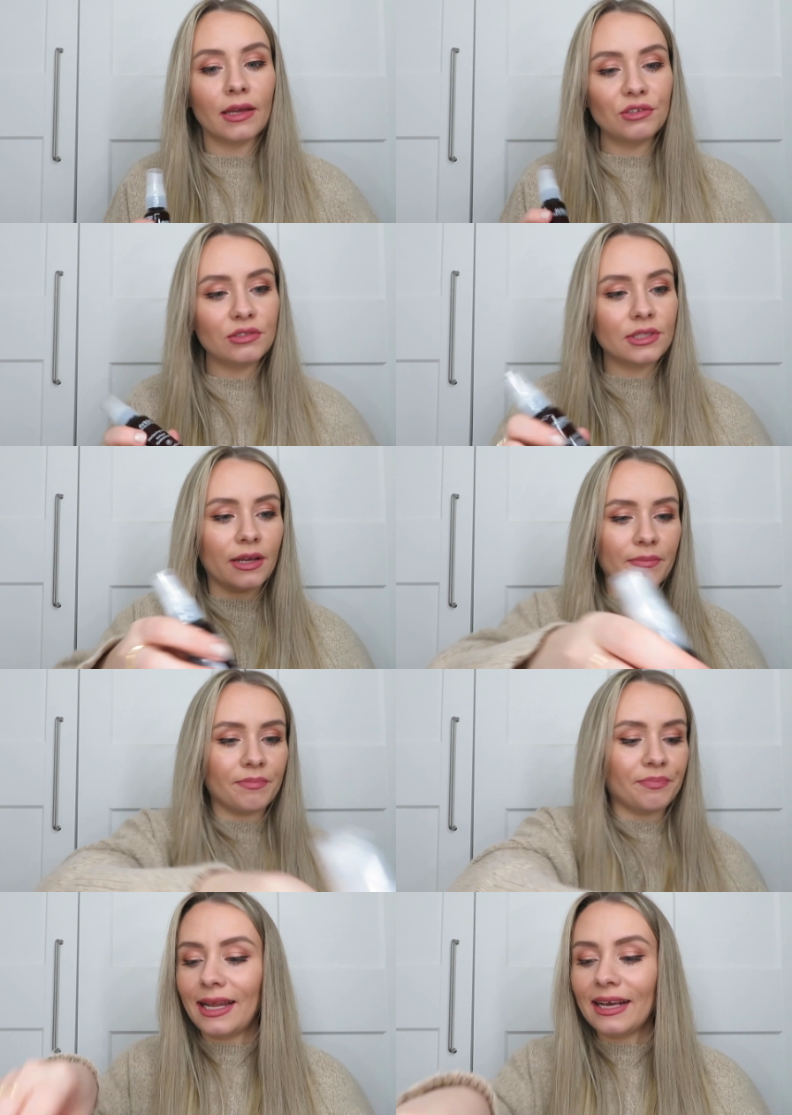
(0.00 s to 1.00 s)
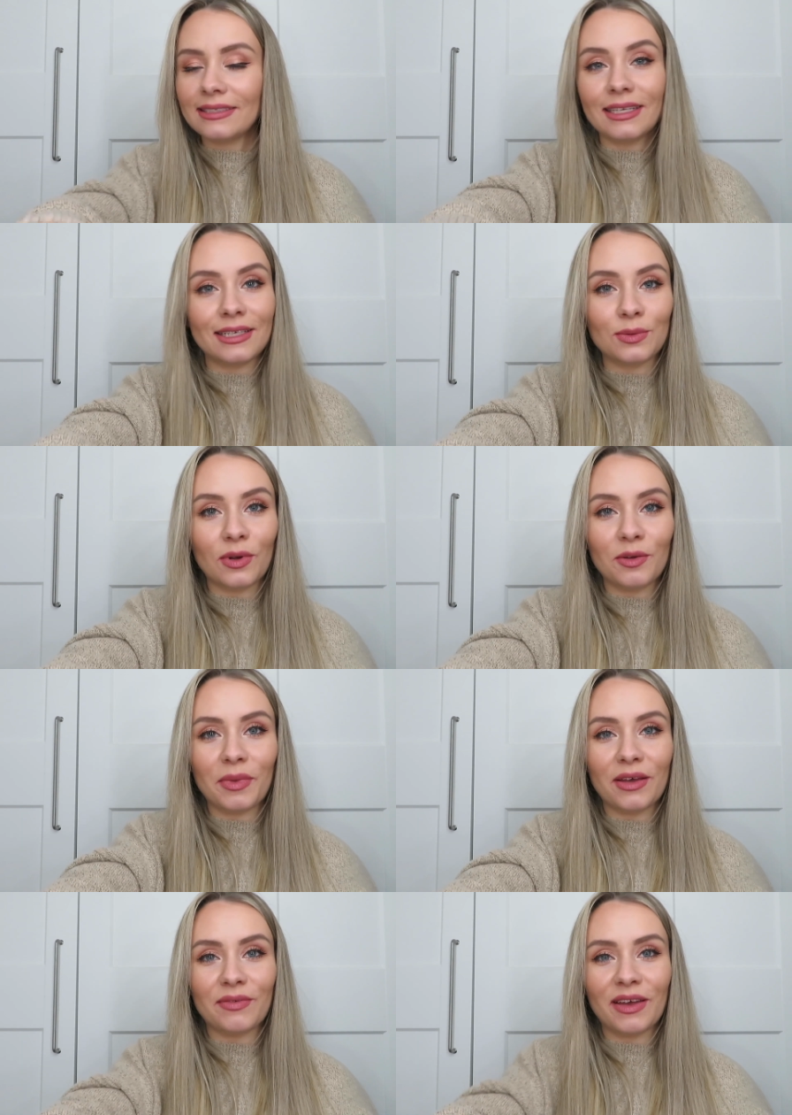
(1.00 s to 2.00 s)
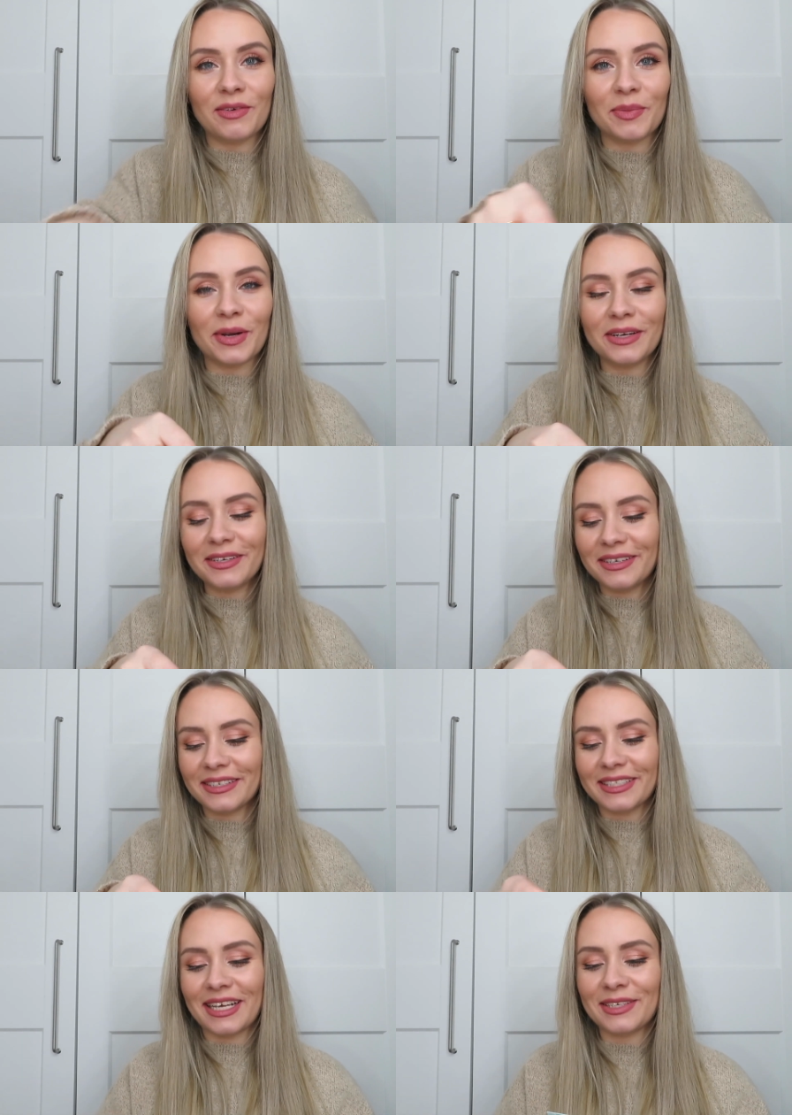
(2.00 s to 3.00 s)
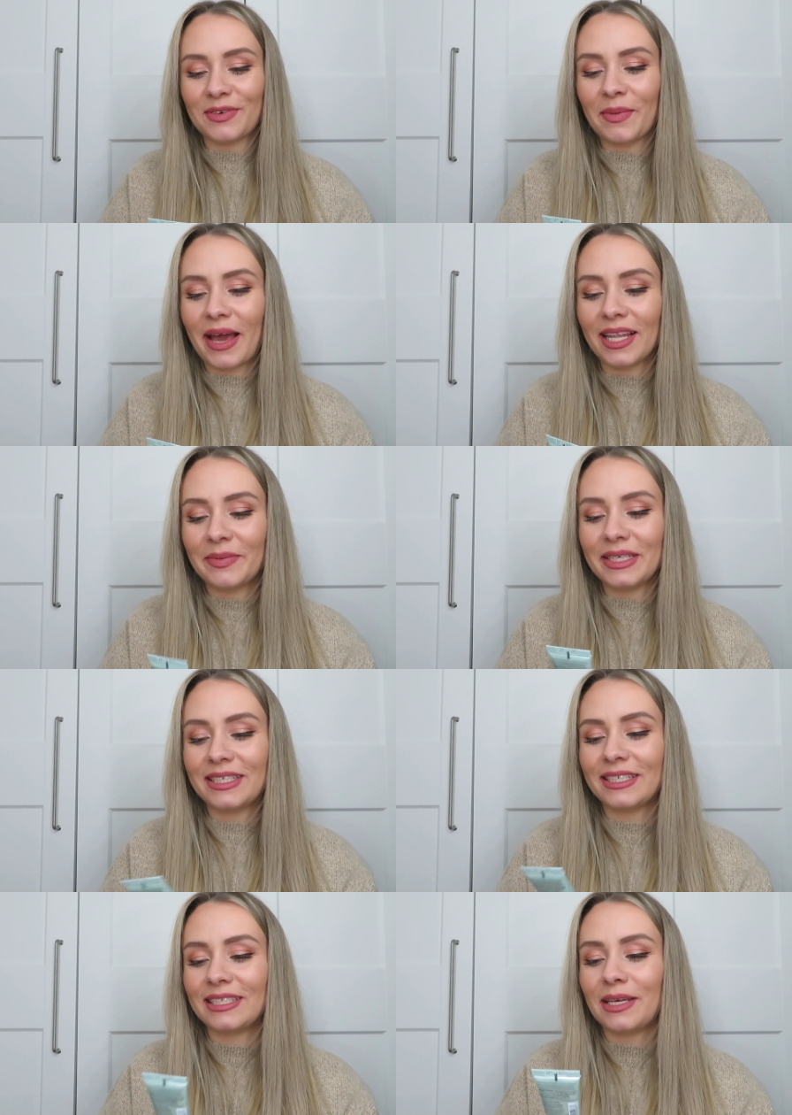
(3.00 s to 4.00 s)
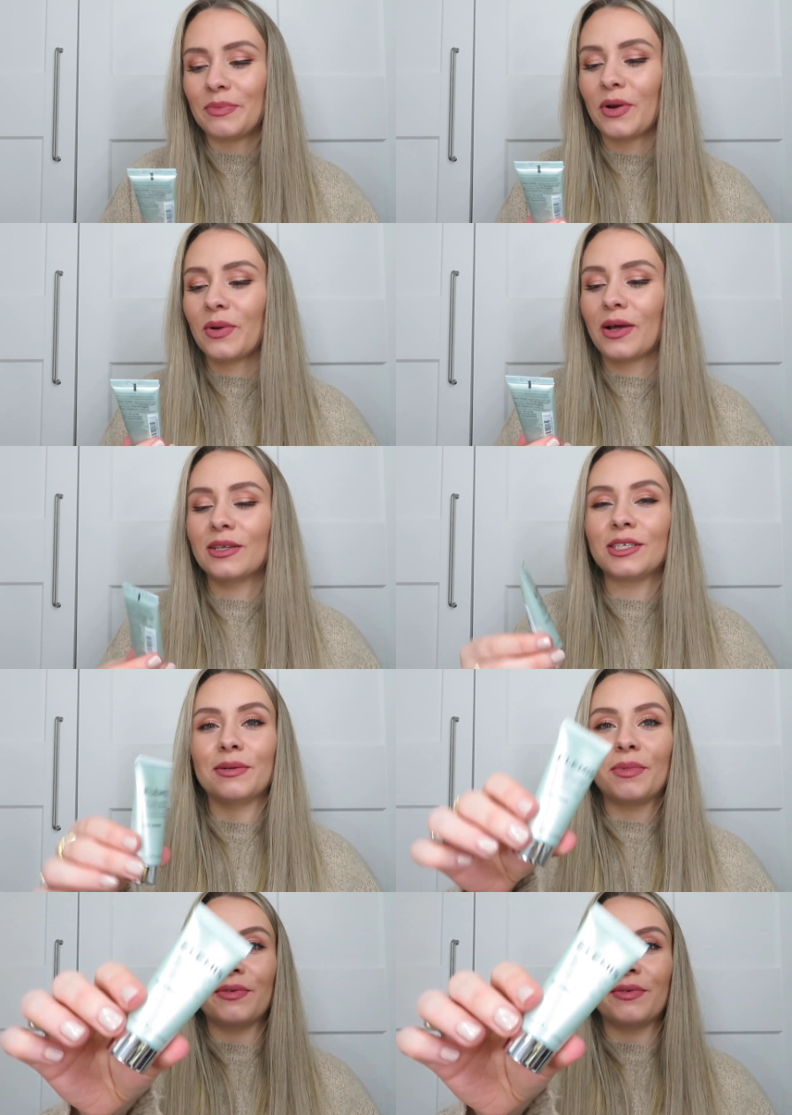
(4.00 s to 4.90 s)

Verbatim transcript: Interesting. Next is one of my favourite products. It's from Elemis and it's the Pro Collagen